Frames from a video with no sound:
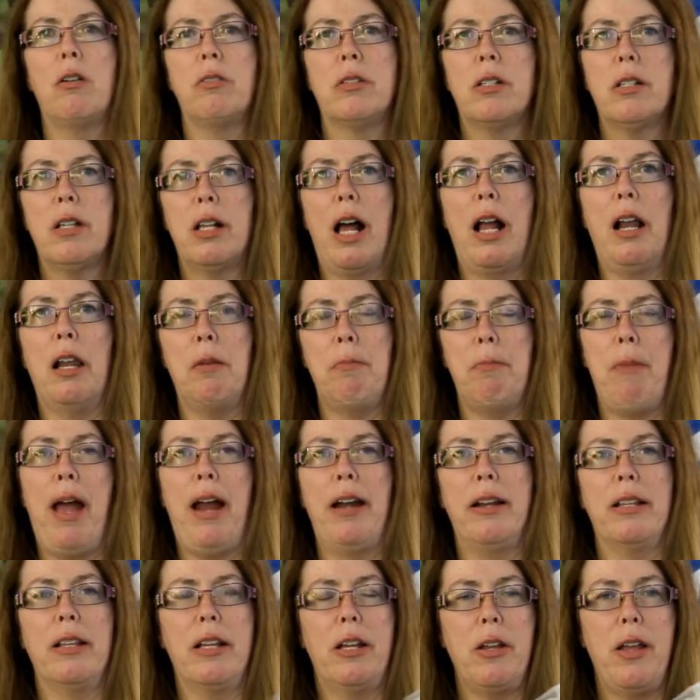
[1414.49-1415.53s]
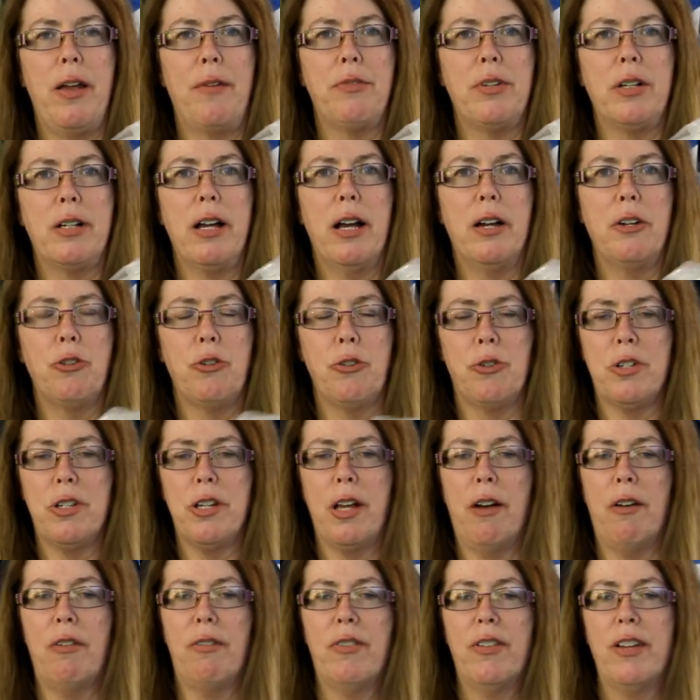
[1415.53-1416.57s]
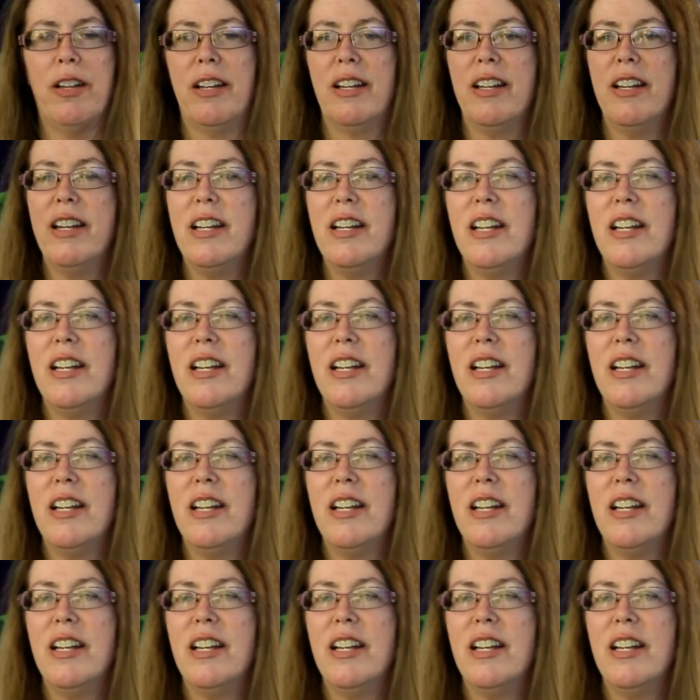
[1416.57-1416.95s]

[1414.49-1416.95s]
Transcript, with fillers: solid batting that you have to cut yourself.